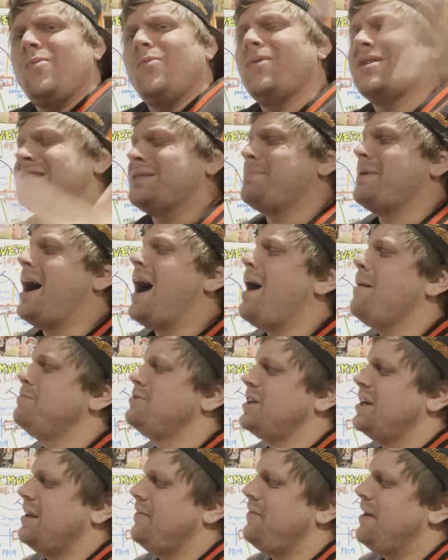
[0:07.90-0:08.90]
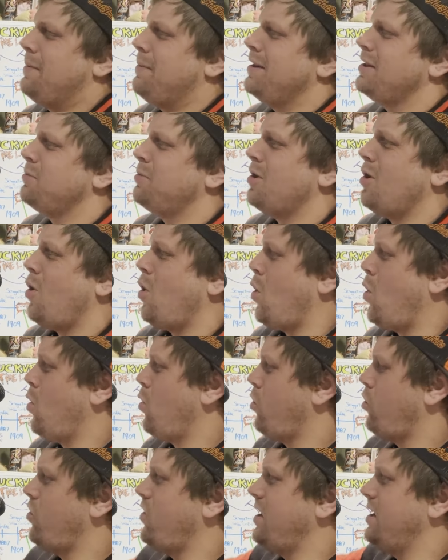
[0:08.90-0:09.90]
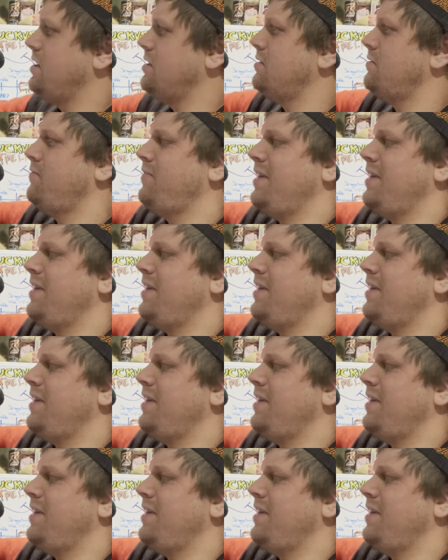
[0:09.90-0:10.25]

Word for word: What's up? I'm Johnny Fan. I talk about all things